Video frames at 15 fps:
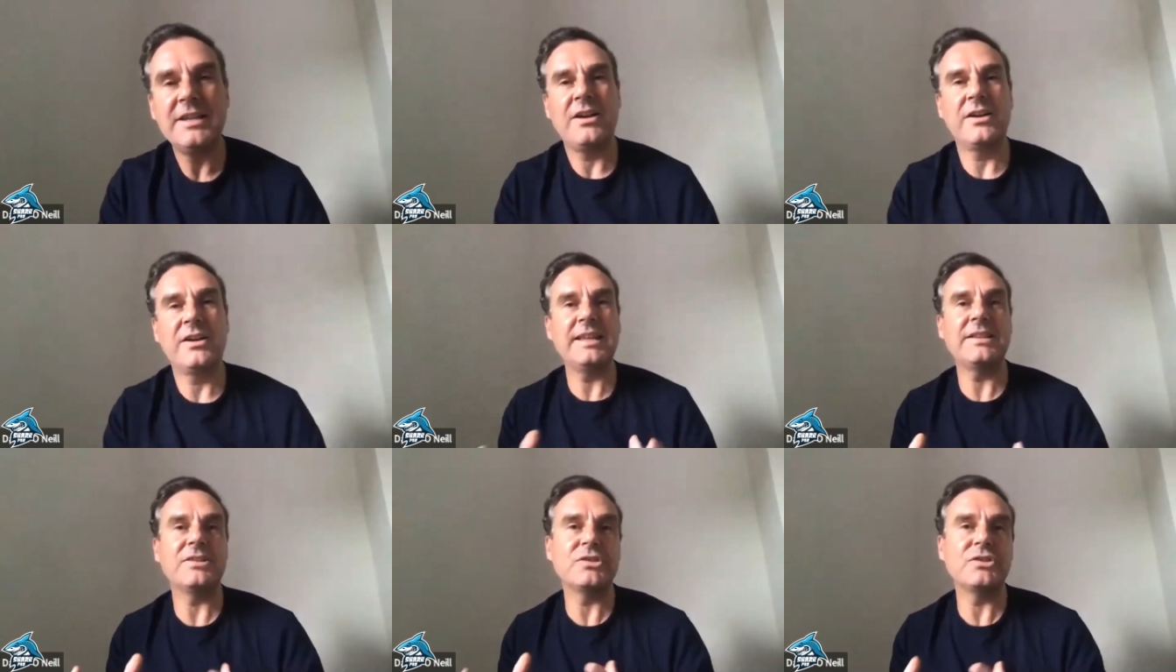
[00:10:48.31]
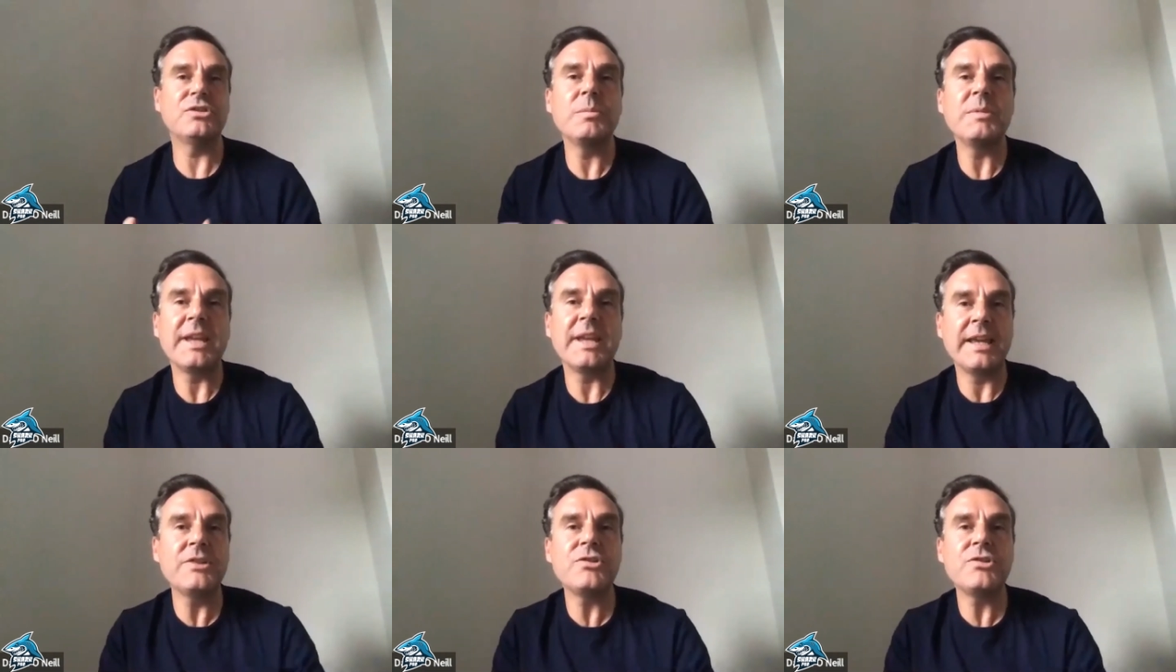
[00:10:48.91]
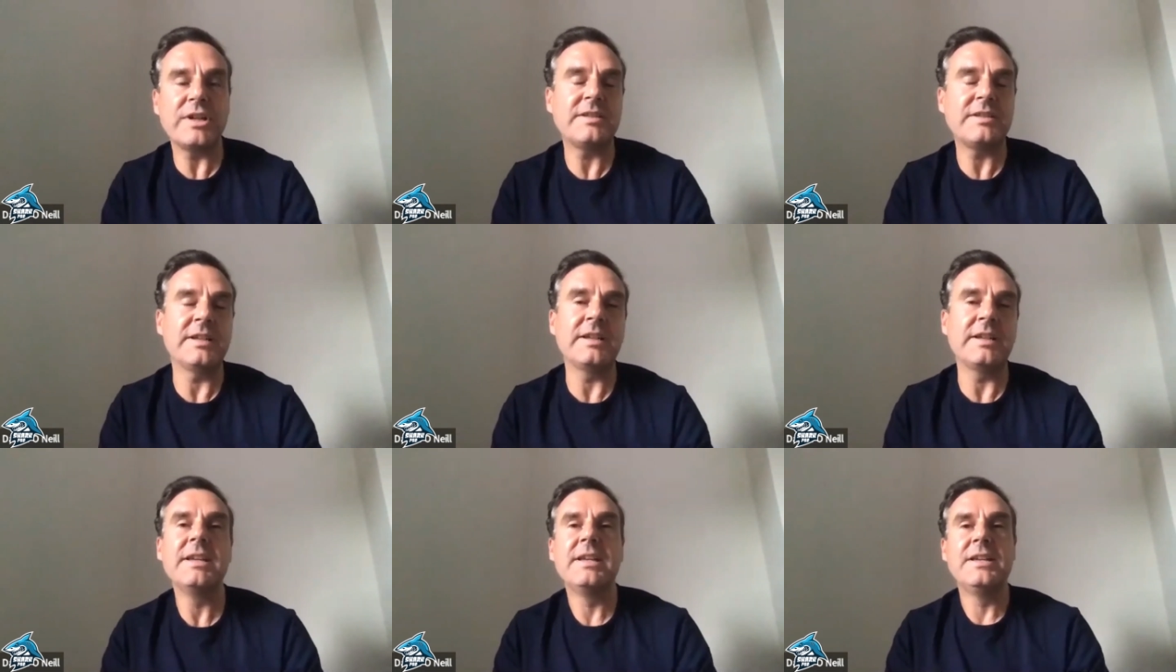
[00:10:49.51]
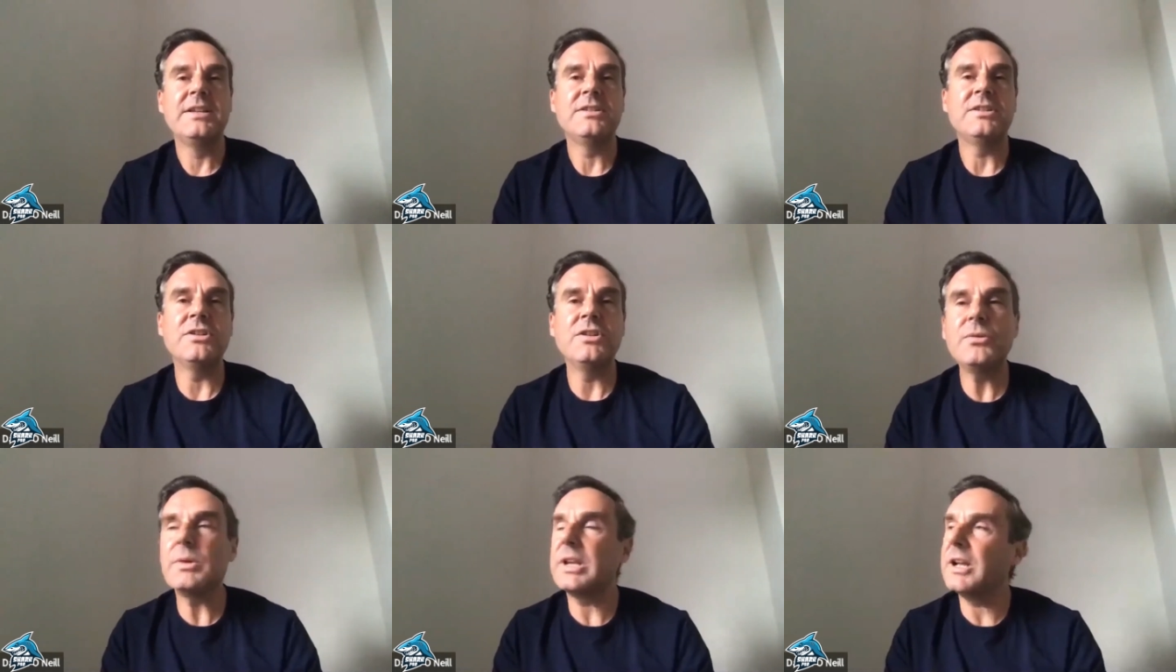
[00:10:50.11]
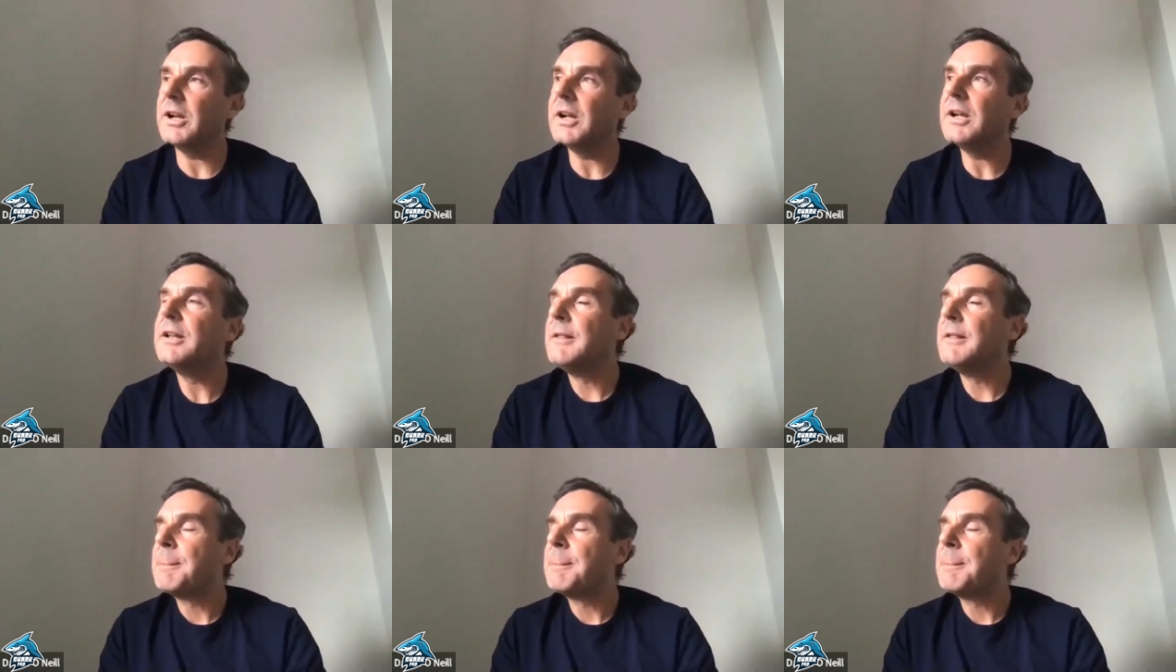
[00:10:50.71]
I think there's something interesting to do in here.